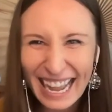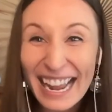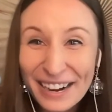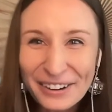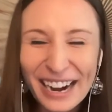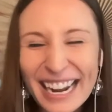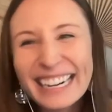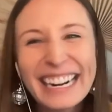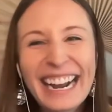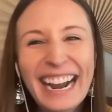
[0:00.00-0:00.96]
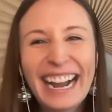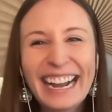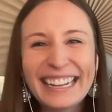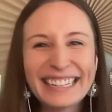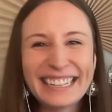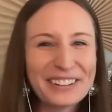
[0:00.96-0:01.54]
I know, right?
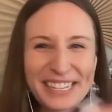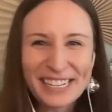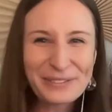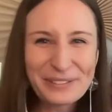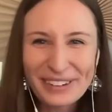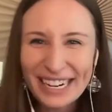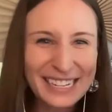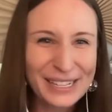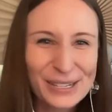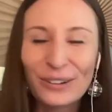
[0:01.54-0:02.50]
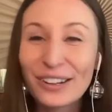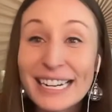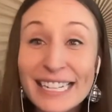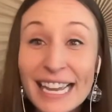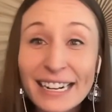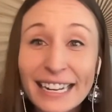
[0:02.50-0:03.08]
He's a human being. He's a soul and
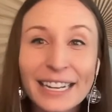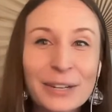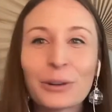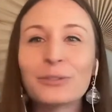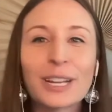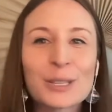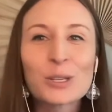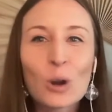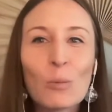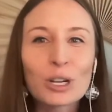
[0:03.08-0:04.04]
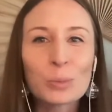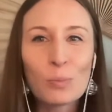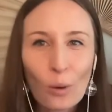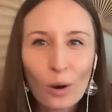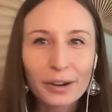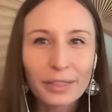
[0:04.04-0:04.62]
identity that can reflect so much
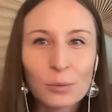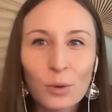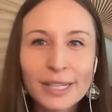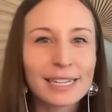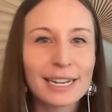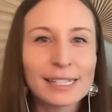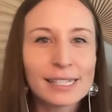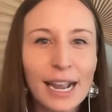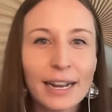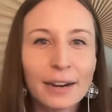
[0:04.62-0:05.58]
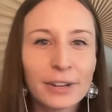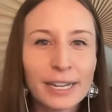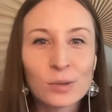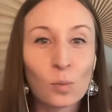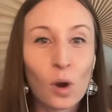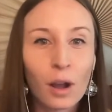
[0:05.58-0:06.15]
more than what's inside of
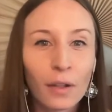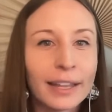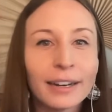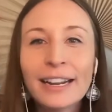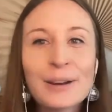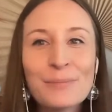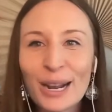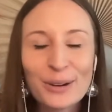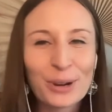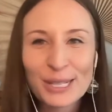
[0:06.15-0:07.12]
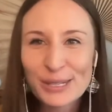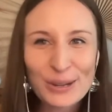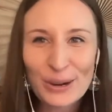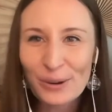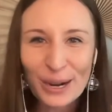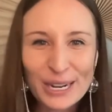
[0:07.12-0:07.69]
his wallet,
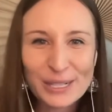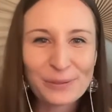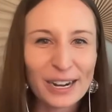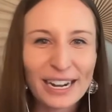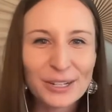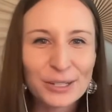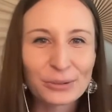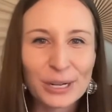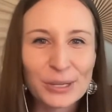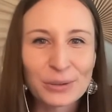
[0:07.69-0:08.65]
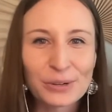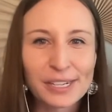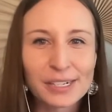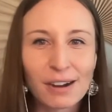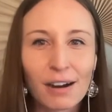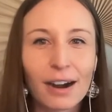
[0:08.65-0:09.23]
what his financial
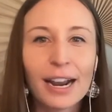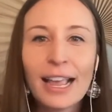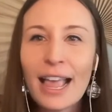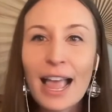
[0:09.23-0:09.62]
resources are.